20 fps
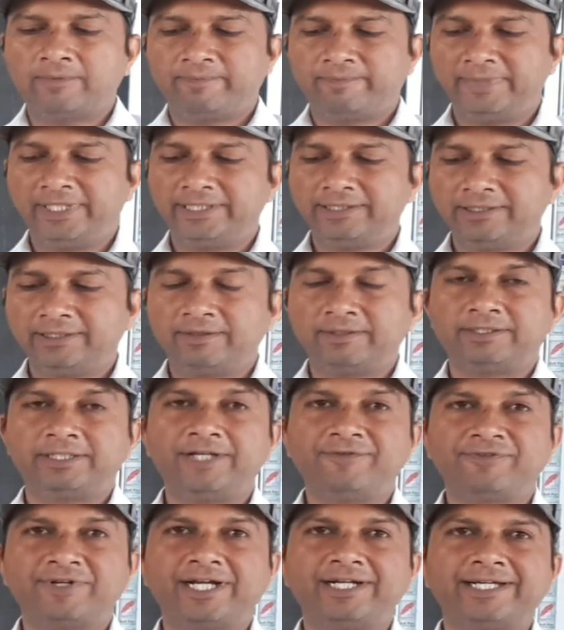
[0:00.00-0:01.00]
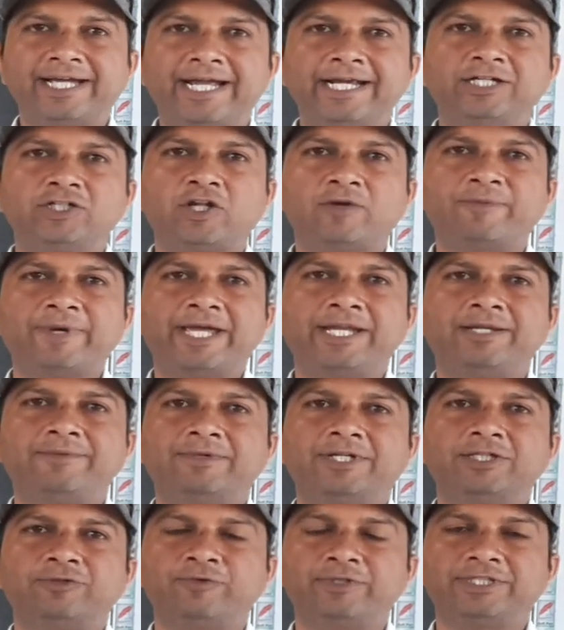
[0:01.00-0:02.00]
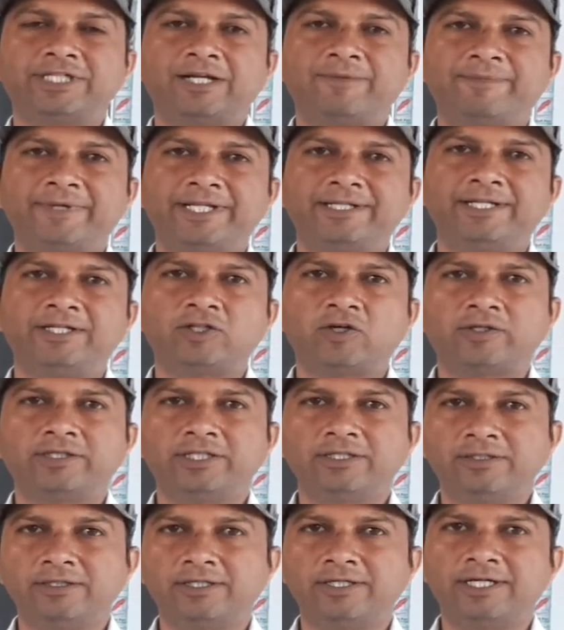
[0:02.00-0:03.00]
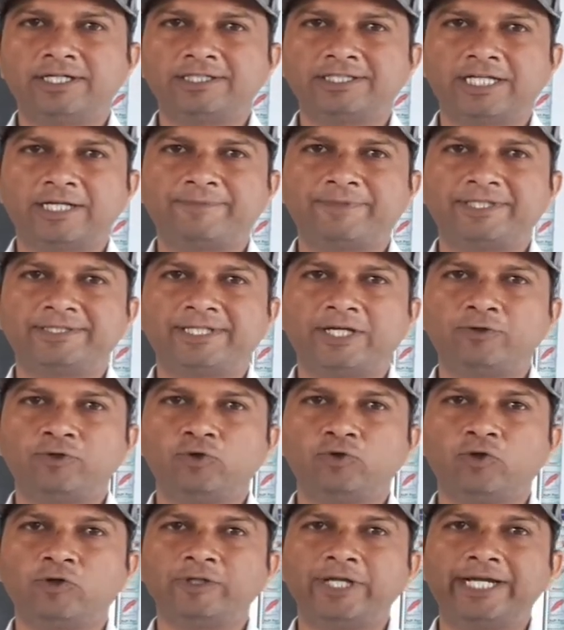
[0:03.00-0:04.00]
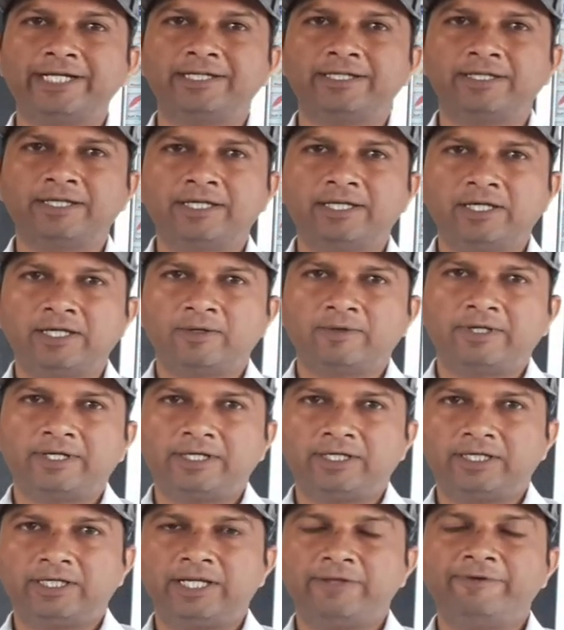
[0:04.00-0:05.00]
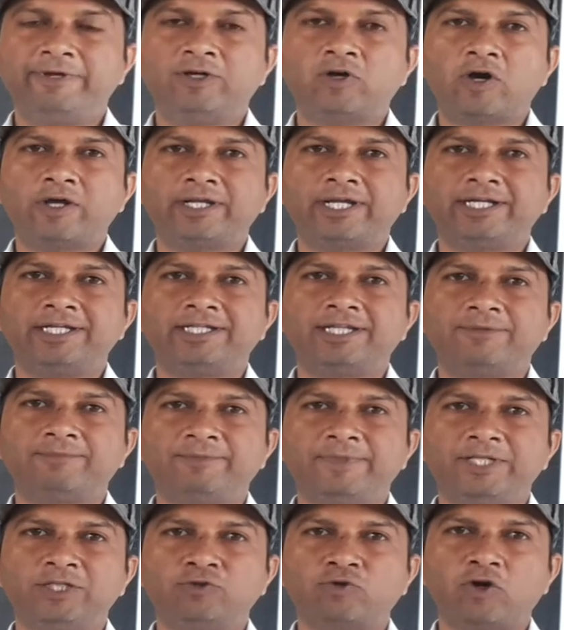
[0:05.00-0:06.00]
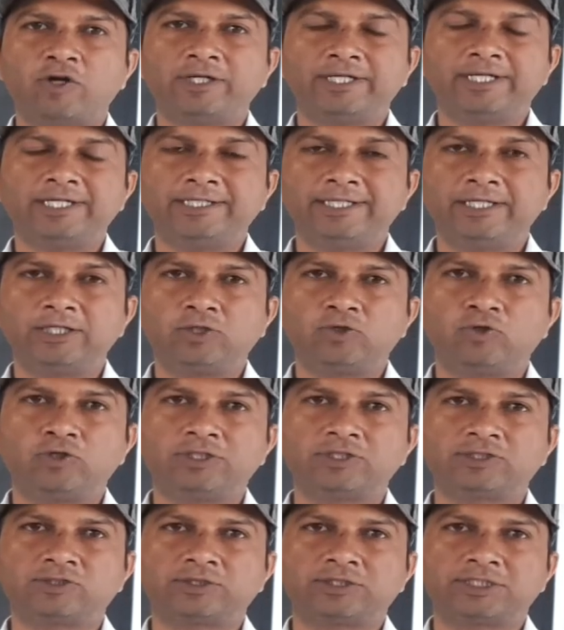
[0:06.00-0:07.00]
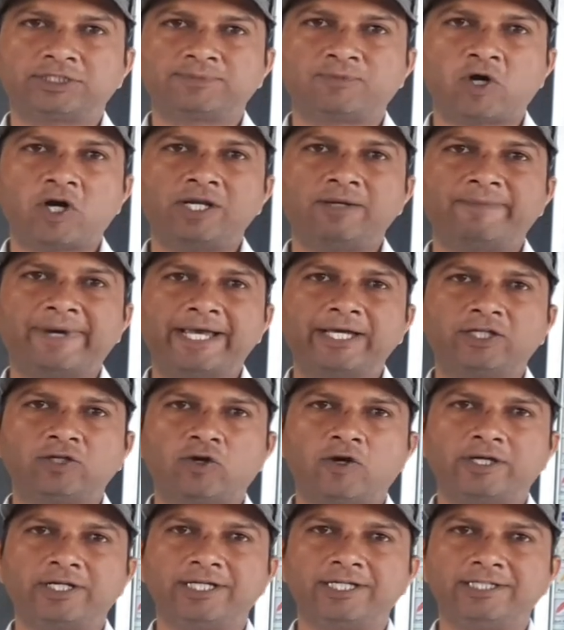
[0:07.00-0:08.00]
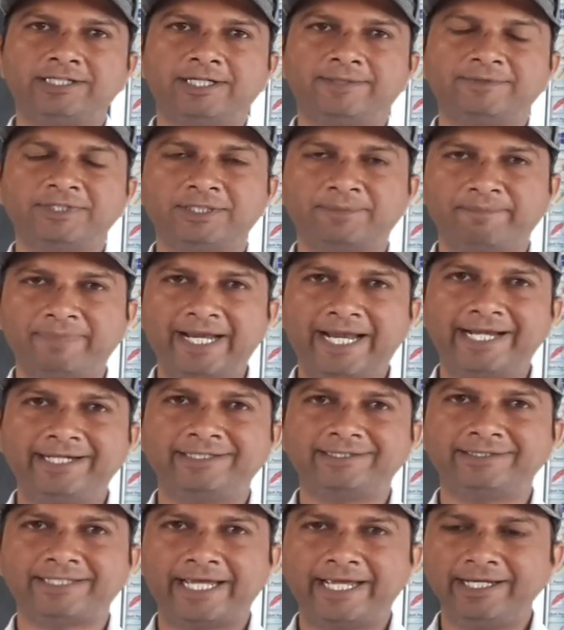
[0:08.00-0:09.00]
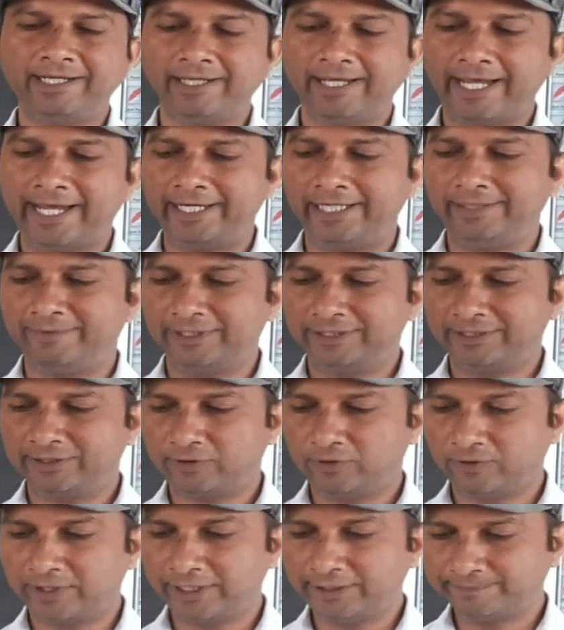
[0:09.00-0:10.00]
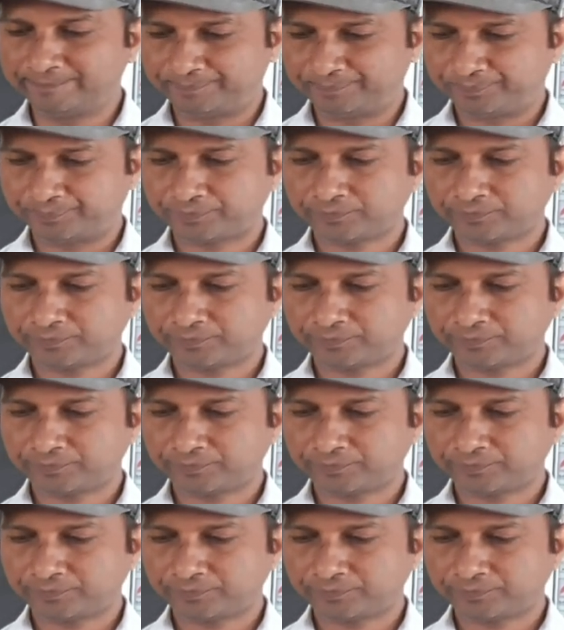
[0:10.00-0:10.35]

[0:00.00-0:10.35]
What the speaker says: means different kinds of animals which are present on the earth surface. Now you know that living organism means what? It includes small microorganisms, plants and animals. Okay.